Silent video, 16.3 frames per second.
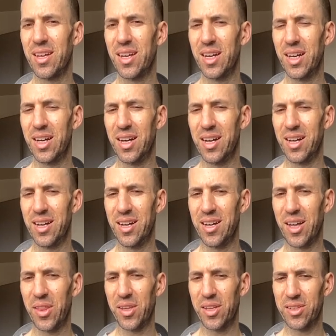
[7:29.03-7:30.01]
Uh,
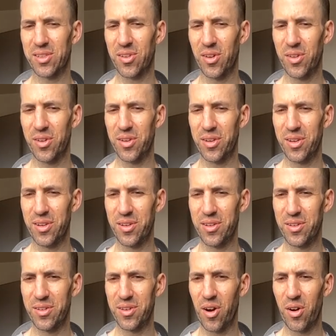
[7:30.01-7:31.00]
I think it's called
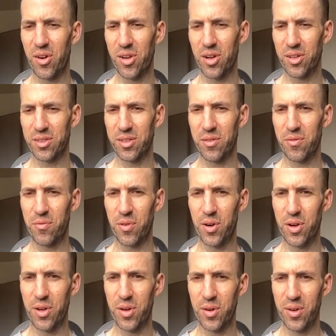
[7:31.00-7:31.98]
Art Young's
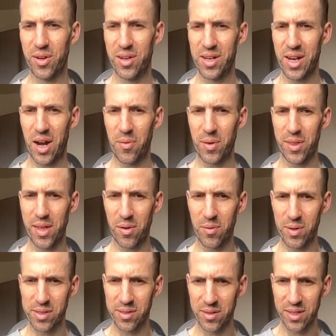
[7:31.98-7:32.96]
Inferno. I read that
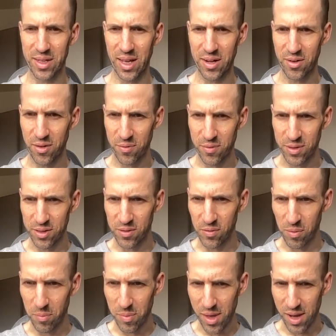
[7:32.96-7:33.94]
recently. I don't know if this is
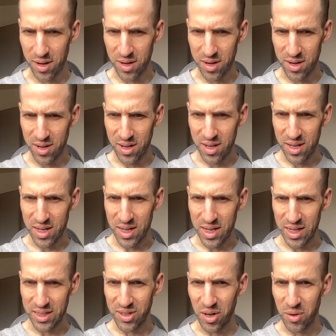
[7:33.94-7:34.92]
from that.
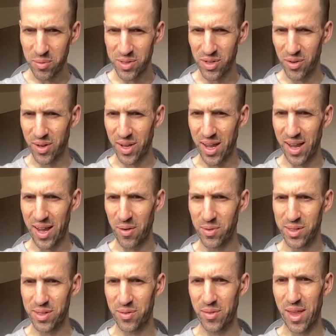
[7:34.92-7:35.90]
His art was okay. I
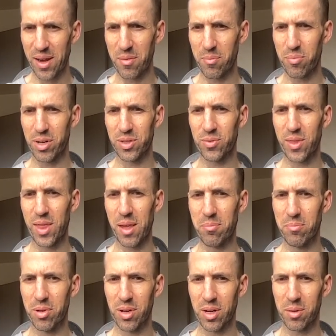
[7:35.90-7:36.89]
wasn't that impressed with that
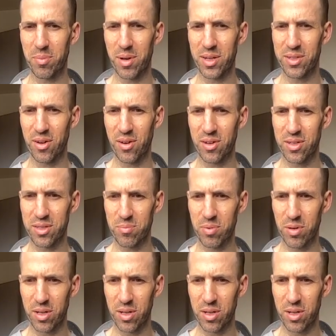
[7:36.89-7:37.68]
book, but his art's pretty